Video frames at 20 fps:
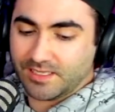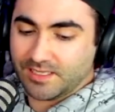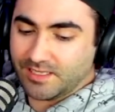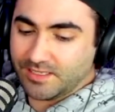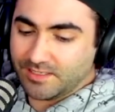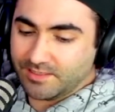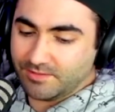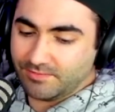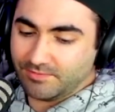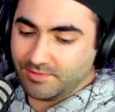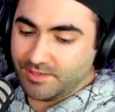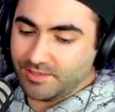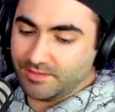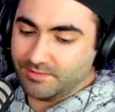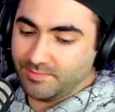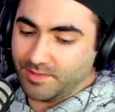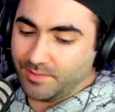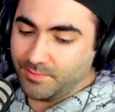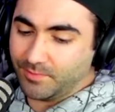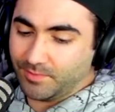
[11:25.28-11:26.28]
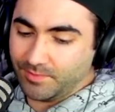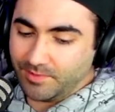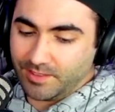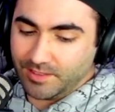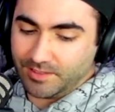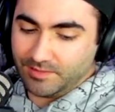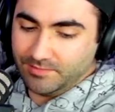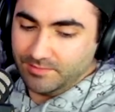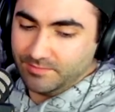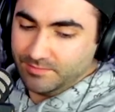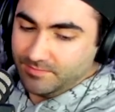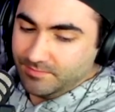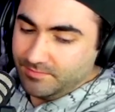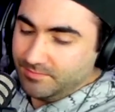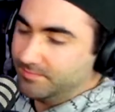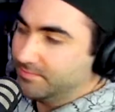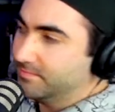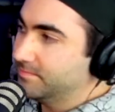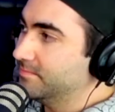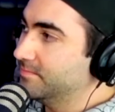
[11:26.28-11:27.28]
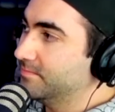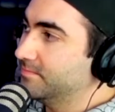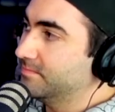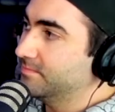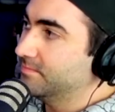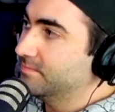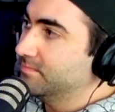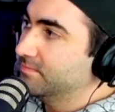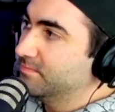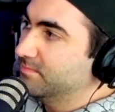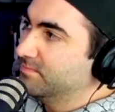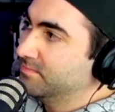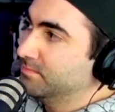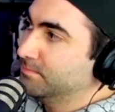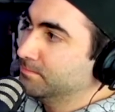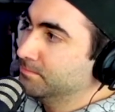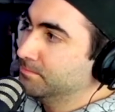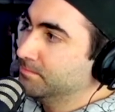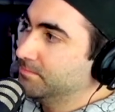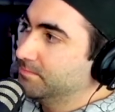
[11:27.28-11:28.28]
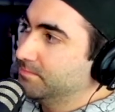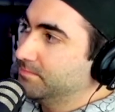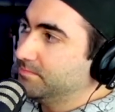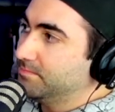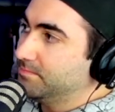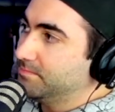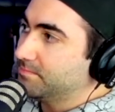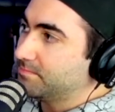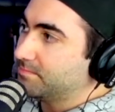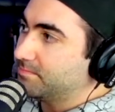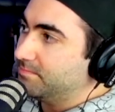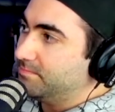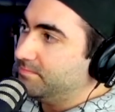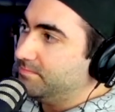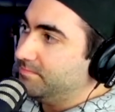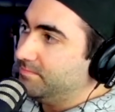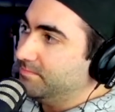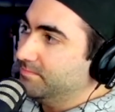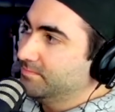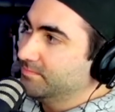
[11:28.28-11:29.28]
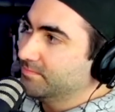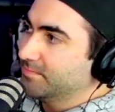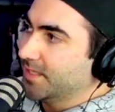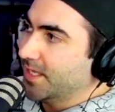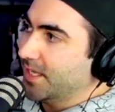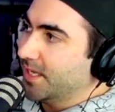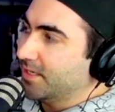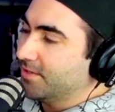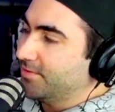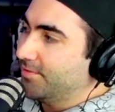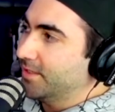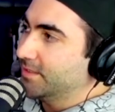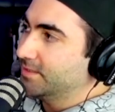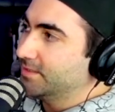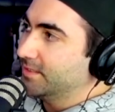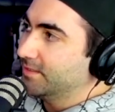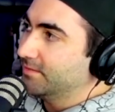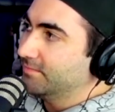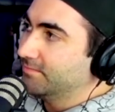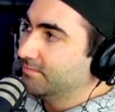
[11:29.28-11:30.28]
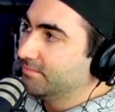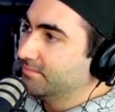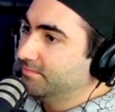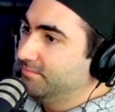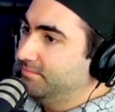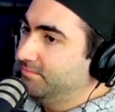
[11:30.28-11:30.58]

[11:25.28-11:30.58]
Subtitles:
opened up to everyone above 15 or something, I think.